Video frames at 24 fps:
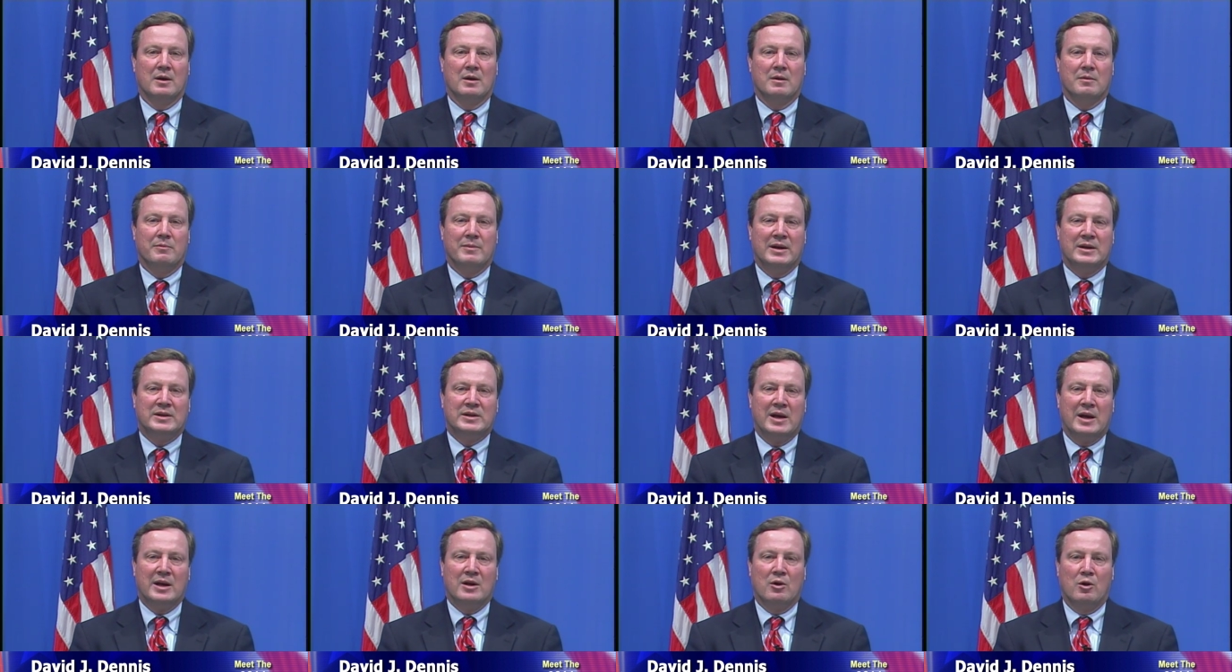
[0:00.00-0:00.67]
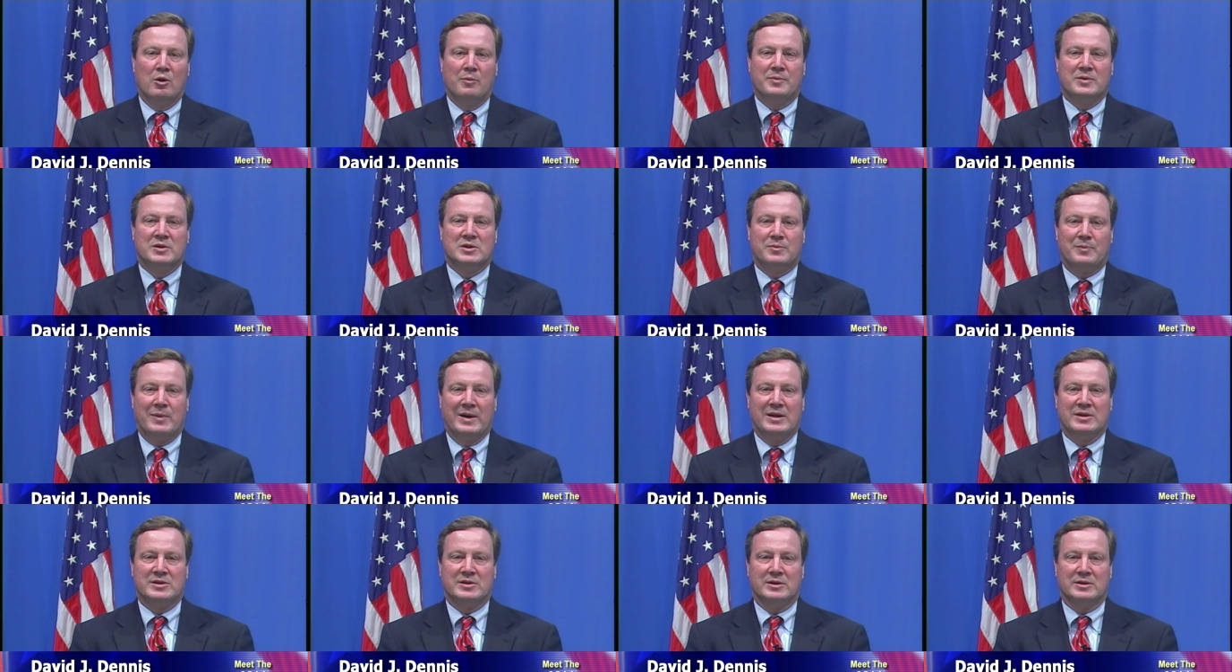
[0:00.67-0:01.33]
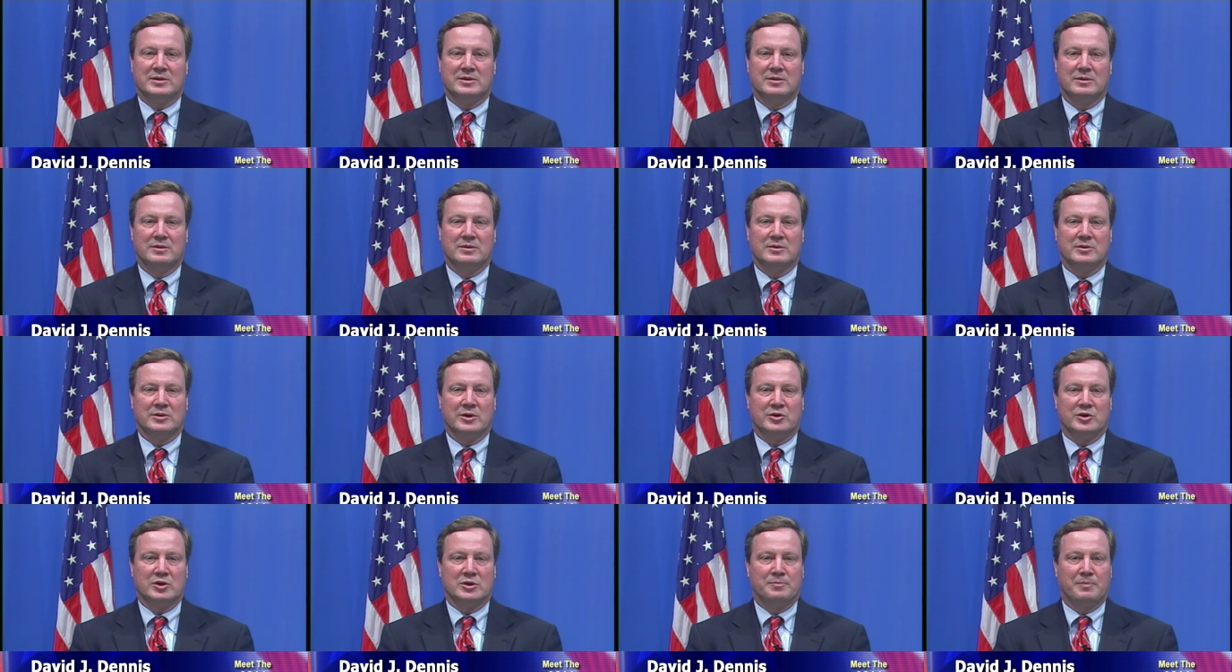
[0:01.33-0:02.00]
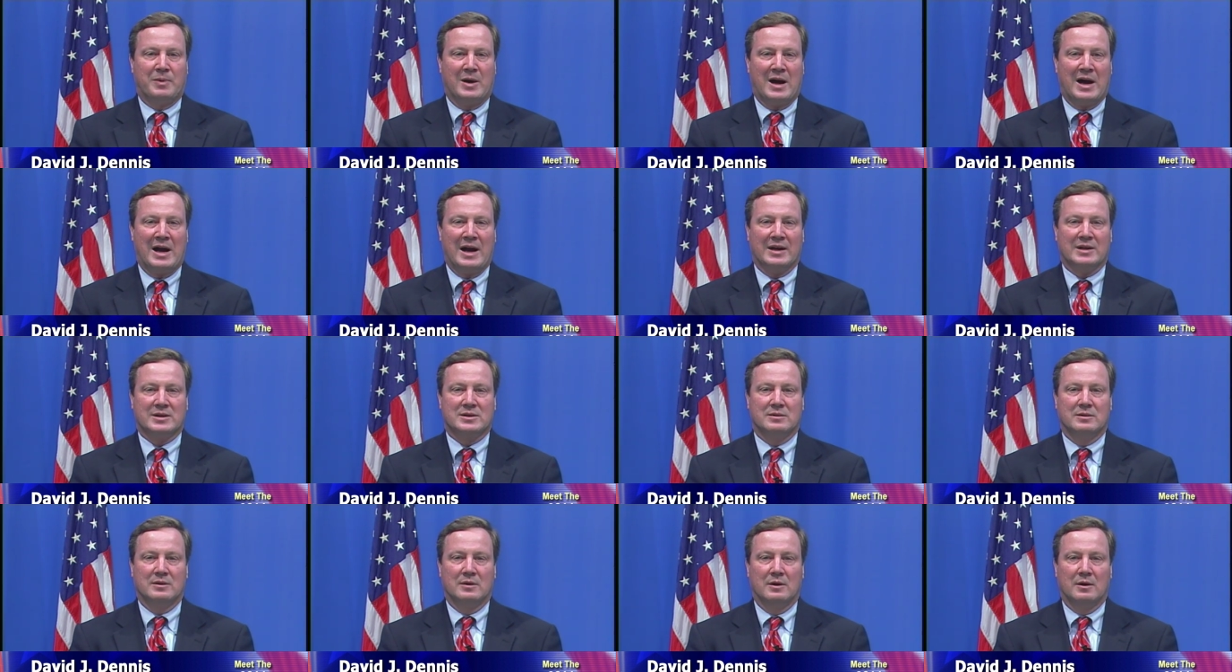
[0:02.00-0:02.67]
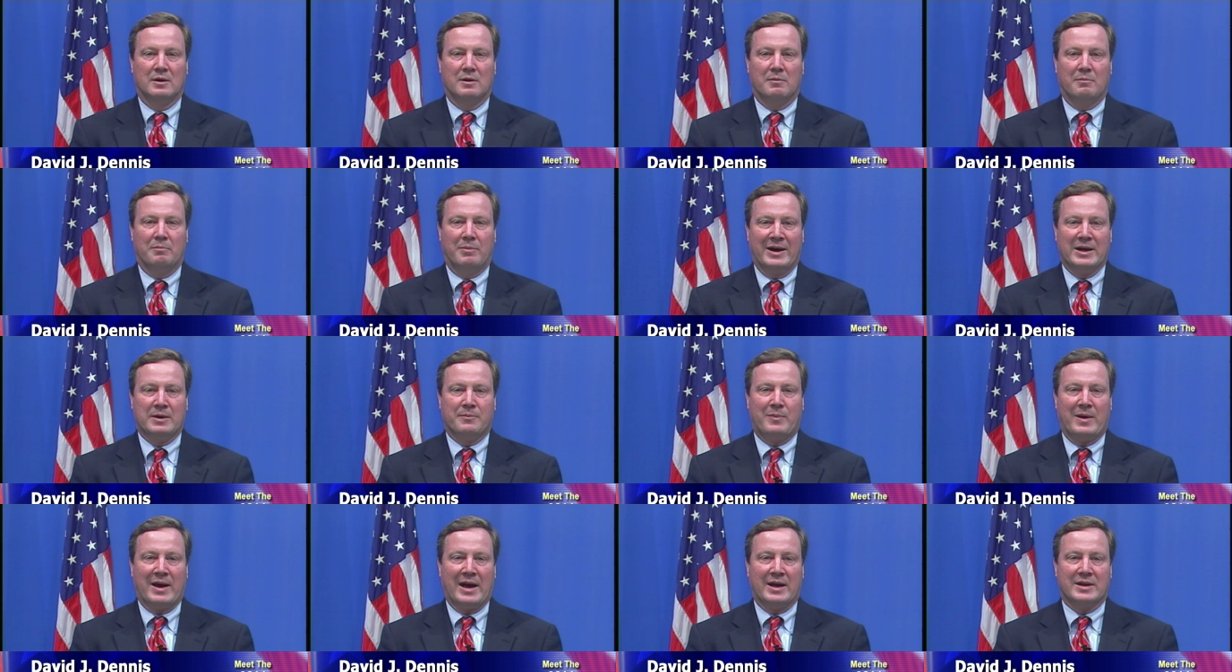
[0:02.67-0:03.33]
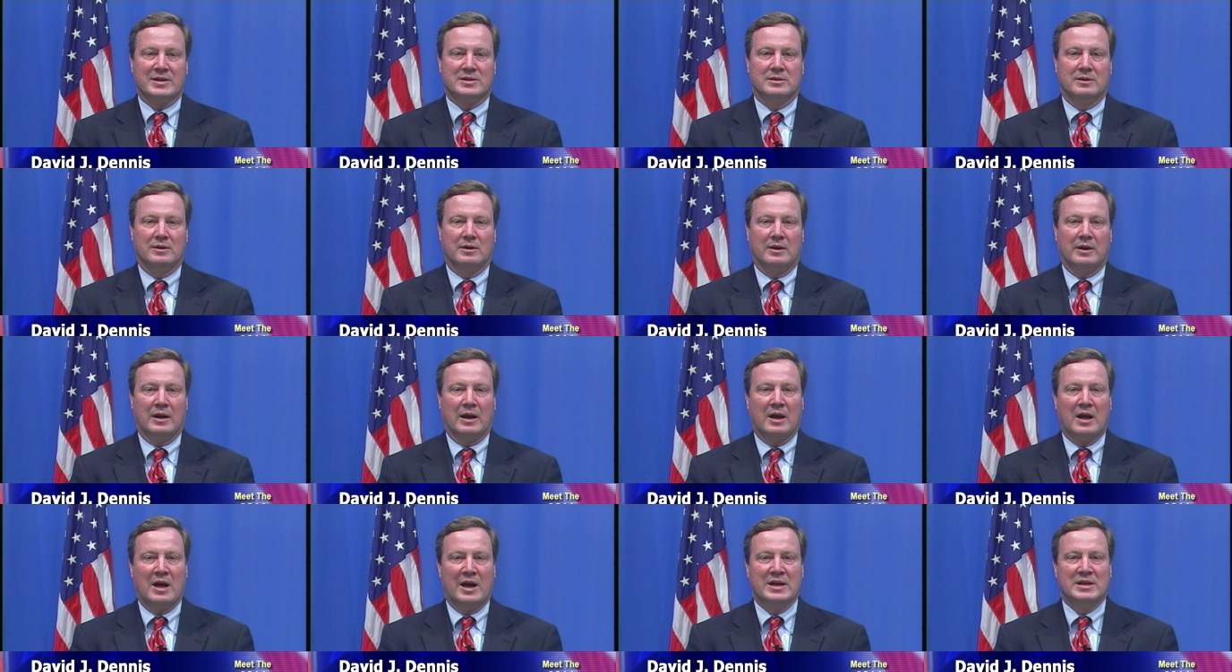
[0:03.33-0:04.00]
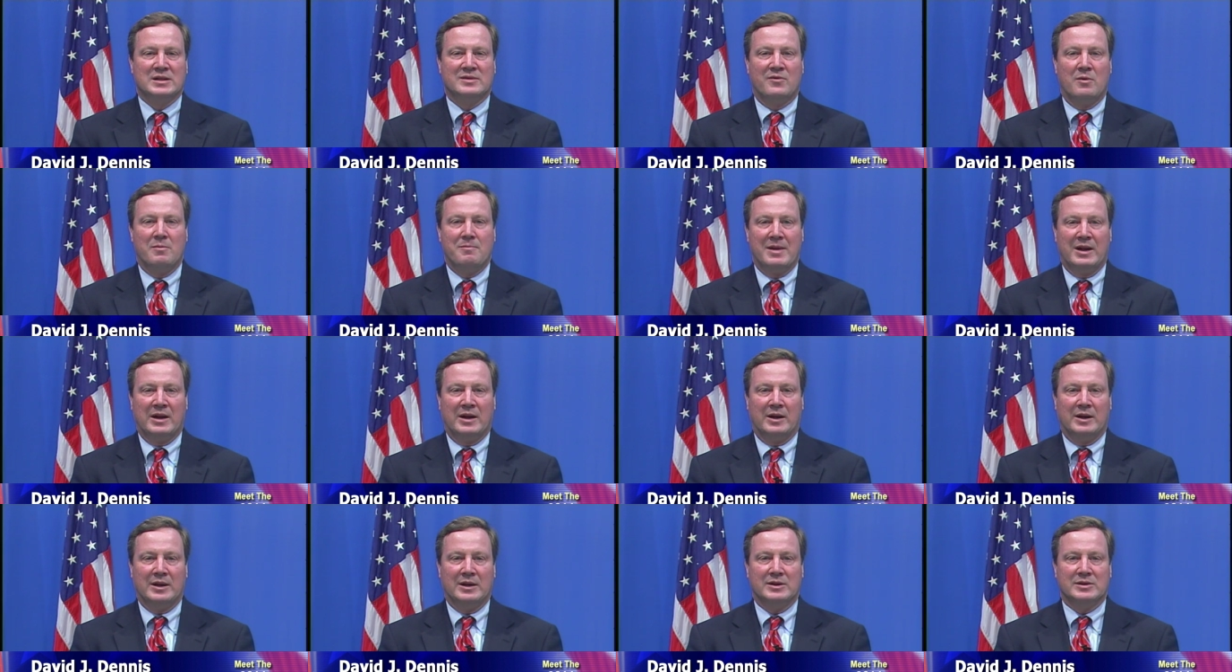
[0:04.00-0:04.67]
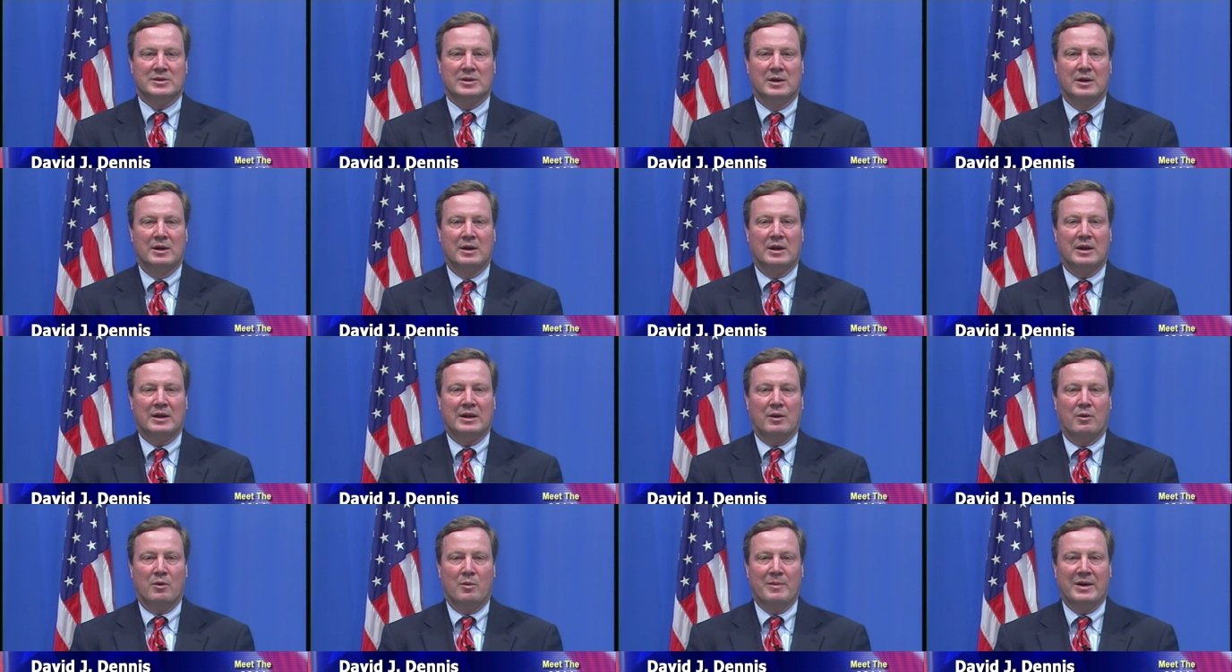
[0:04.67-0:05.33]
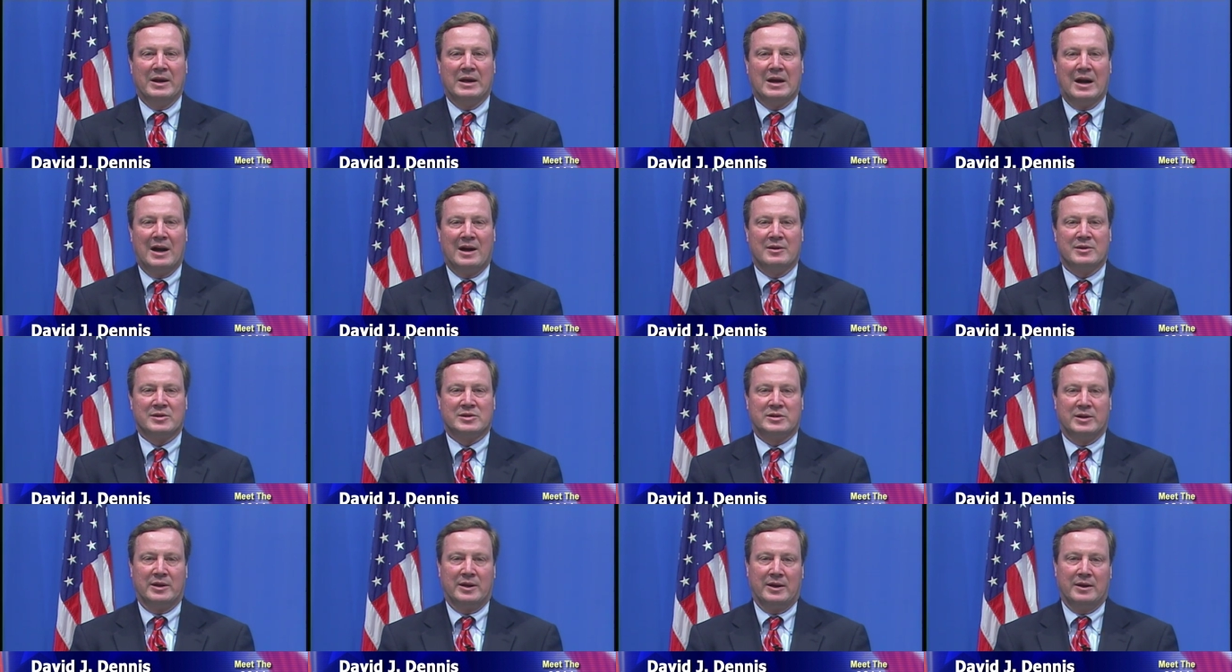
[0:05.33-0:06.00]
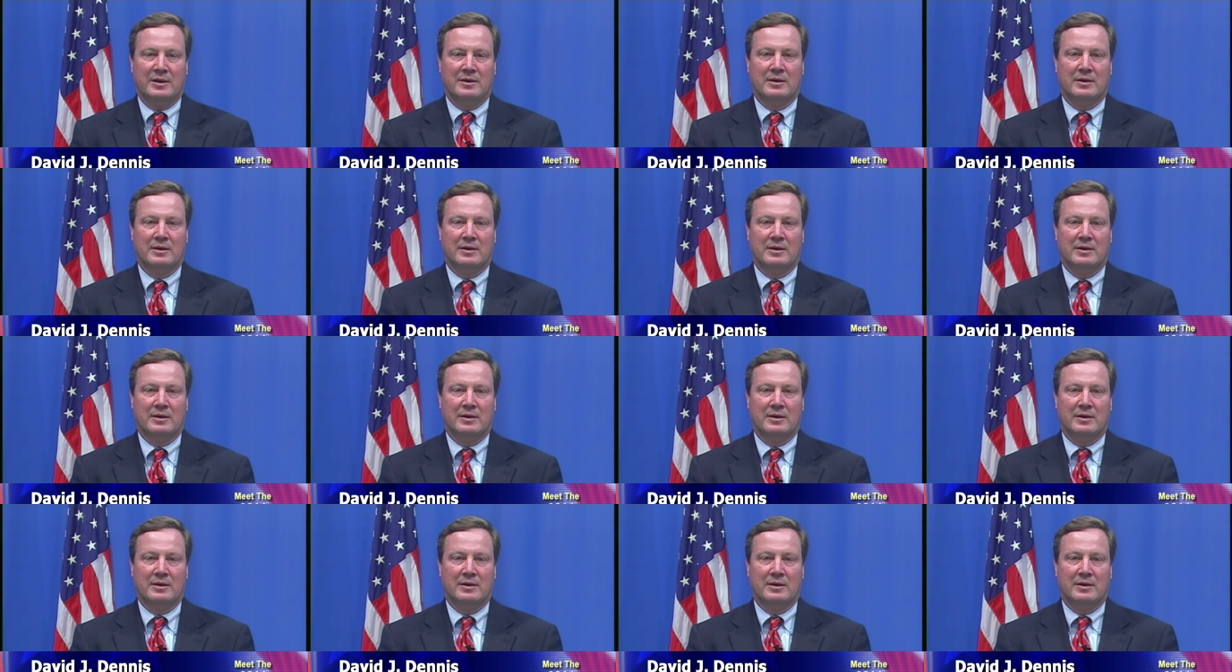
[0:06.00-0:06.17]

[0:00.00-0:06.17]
maintain open spaces such as parks, bike paths, and the kinds of amenities that will make our city